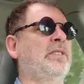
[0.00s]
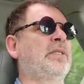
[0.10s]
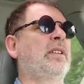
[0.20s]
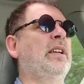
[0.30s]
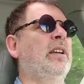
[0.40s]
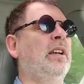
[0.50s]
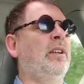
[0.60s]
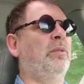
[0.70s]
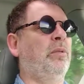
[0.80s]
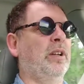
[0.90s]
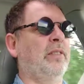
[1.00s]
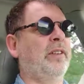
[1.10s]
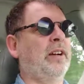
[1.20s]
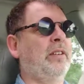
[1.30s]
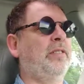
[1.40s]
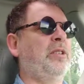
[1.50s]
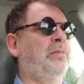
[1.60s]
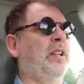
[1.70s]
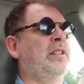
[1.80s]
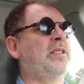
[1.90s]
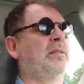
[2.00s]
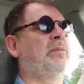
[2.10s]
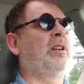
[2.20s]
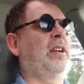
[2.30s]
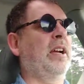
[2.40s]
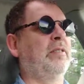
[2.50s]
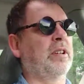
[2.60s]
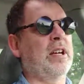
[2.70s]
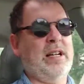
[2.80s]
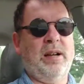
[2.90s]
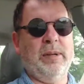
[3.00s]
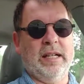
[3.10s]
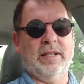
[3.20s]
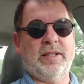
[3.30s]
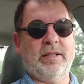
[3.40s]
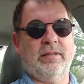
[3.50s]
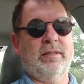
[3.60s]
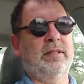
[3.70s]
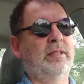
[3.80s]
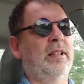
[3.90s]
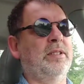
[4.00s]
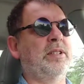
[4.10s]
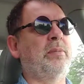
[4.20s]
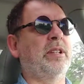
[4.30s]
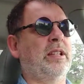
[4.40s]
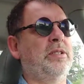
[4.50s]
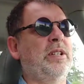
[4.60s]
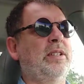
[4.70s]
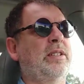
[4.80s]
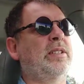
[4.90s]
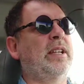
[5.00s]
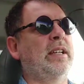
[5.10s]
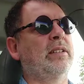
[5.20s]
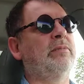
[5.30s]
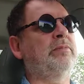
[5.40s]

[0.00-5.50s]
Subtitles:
This is one of the very few places that Mark ever comments on something that Jesus said.